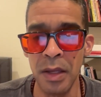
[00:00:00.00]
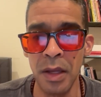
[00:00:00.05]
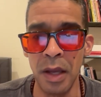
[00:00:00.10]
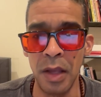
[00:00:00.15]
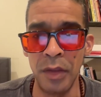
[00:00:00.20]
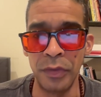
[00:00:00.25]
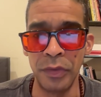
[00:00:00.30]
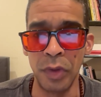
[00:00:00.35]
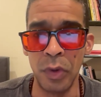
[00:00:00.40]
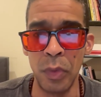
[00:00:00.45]

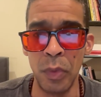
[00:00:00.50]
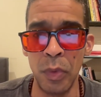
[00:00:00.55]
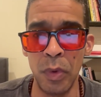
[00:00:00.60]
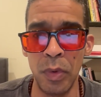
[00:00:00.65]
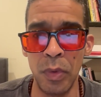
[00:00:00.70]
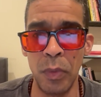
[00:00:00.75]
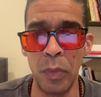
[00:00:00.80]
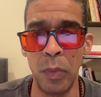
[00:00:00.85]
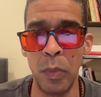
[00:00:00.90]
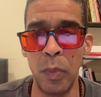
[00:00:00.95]
So
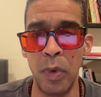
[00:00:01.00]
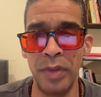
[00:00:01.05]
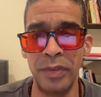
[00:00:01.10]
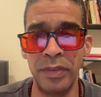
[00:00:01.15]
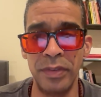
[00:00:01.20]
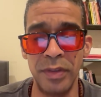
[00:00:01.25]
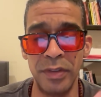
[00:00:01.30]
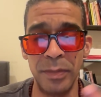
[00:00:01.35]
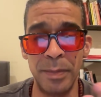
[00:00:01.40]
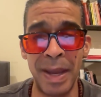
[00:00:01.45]
what's
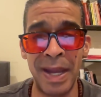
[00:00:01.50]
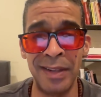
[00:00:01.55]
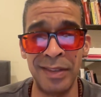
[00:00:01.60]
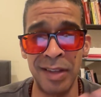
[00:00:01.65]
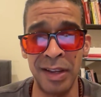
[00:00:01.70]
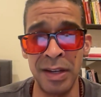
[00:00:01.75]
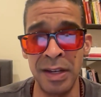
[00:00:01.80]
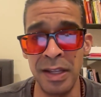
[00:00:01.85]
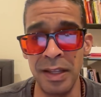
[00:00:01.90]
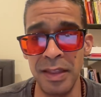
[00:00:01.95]
this bad
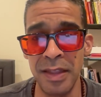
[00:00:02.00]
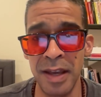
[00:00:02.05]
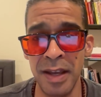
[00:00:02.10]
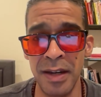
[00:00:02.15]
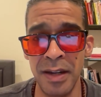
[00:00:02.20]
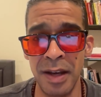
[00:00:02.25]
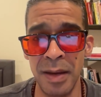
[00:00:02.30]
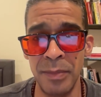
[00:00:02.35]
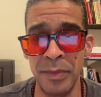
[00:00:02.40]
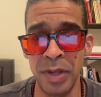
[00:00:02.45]
technique that
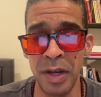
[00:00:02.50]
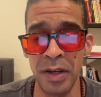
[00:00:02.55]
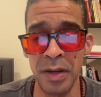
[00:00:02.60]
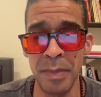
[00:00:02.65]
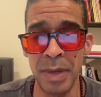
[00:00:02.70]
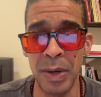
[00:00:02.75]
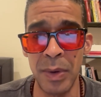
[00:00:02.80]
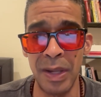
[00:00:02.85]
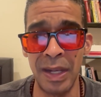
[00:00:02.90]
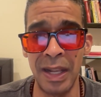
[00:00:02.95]
I'm talking
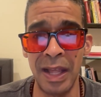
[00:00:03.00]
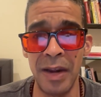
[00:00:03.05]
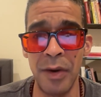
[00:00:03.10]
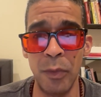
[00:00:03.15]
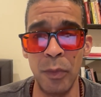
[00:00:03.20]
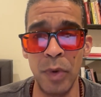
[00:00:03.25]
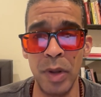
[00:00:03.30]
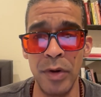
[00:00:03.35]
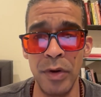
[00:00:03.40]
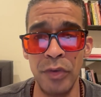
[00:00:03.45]
about? A lot of
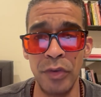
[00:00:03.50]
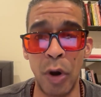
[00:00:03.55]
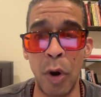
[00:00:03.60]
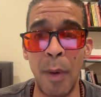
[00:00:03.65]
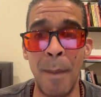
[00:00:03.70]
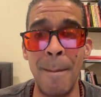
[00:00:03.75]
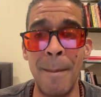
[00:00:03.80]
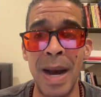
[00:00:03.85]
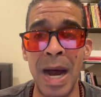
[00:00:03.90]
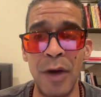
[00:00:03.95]
runners are
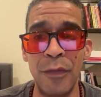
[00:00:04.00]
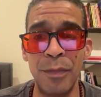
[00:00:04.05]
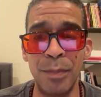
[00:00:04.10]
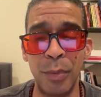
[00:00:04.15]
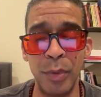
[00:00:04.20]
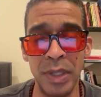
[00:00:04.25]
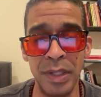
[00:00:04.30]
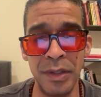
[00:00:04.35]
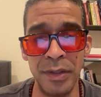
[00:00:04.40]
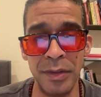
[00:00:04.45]
mouth
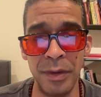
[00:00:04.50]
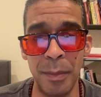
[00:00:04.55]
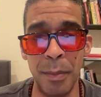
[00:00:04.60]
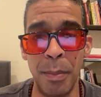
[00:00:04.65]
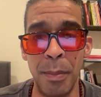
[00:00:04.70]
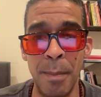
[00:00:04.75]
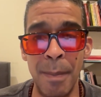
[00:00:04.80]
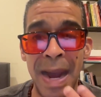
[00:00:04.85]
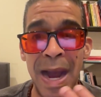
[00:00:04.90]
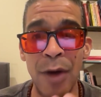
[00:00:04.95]

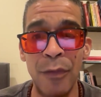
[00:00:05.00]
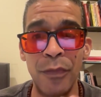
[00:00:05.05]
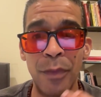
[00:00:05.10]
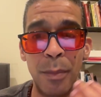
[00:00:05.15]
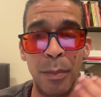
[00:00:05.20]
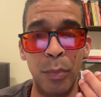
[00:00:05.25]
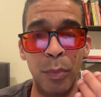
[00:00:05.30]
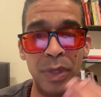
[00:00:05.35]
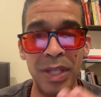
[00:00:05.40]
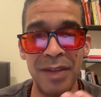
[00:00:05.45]

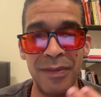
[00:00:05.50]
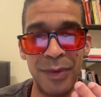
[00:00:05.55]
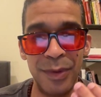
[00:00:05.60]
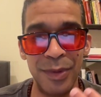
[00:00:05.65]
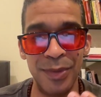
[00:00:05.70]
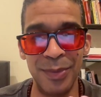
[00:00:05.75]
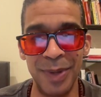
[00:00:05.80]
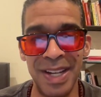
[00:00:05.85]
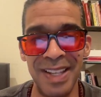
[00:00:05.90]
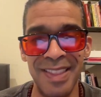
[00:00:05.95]

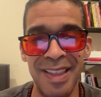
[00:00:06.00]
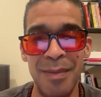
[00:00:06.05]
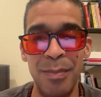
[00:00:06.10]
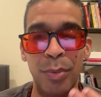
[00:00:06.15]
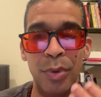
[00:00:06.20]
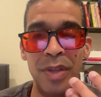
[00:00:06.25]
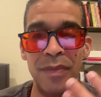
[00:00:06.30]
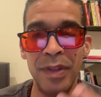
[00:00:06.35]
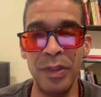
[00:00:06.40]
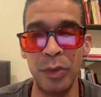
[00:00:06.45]
breathers, right? They
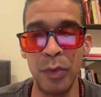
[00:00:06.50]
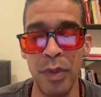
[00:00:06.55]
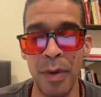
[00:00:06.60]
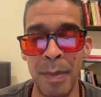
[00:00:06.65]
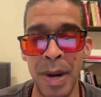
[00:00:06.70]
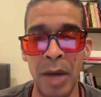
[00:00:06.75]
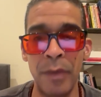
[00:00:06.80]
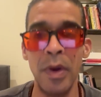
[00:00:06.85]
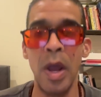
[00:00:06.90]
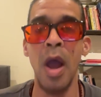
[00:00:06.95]
breathe in through their
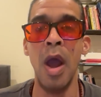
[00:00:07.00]
mouth.